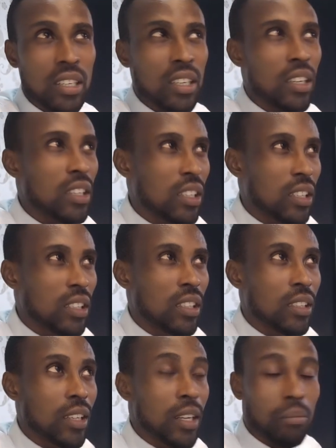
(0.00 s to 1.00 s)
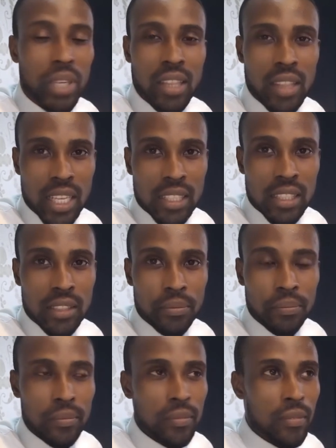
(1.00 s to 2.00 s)
but then
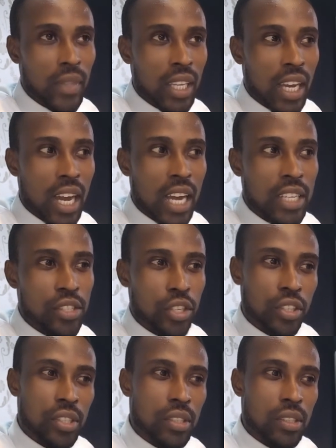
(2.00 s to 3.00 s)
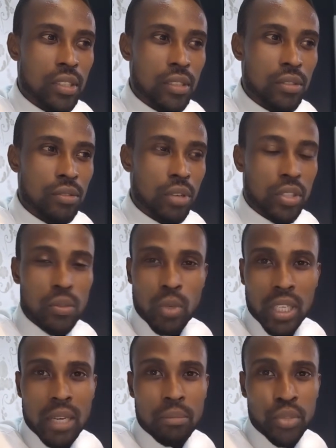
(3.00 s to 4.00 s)
I just trust what
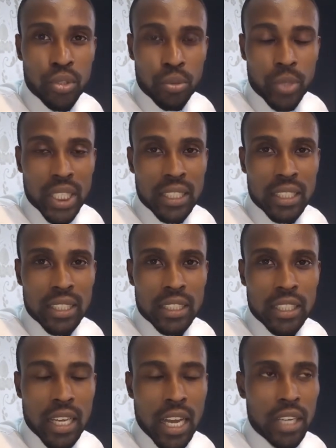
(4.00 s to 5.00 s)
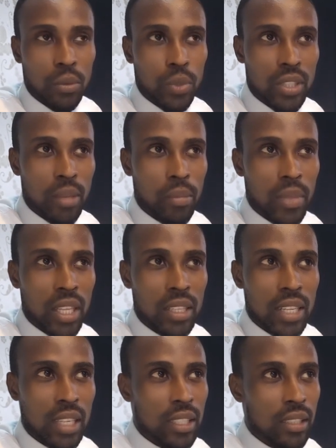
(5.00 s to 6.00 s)
I'm doing. I don't want something
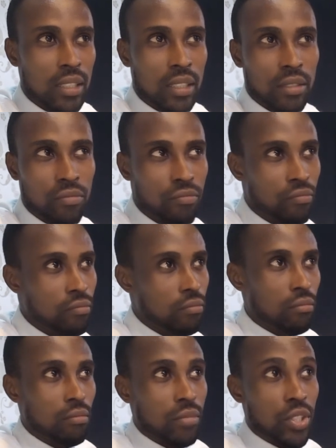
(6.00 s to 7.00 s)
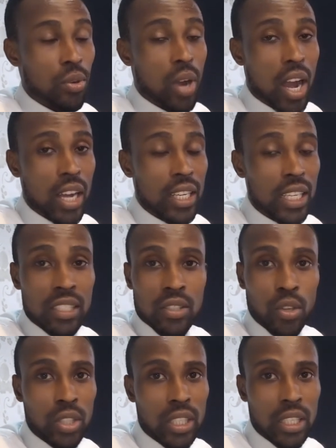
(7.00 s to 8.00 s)
that is so high. It's
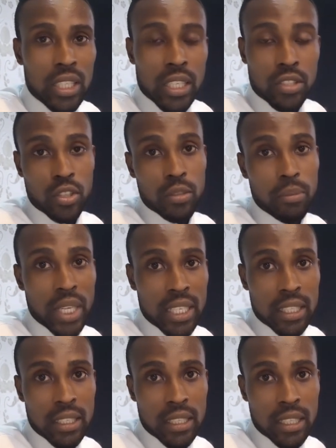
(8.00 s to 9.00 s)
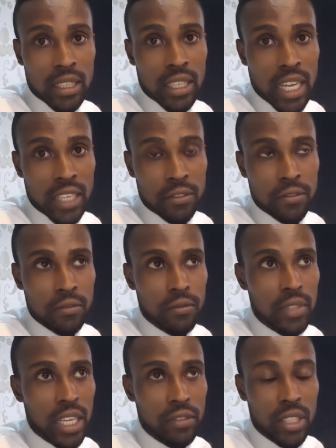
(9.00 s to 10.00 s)
not my
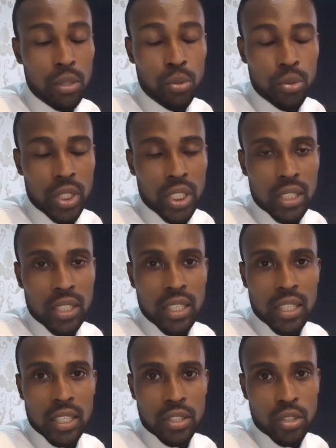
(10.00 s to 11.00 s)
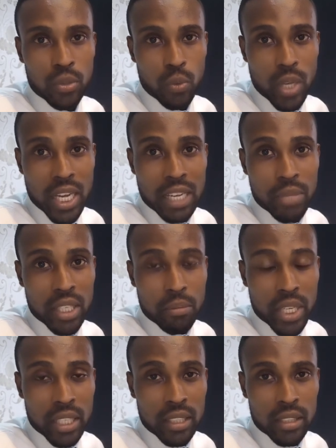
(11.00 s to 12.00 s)
livelihood. It's not where I make my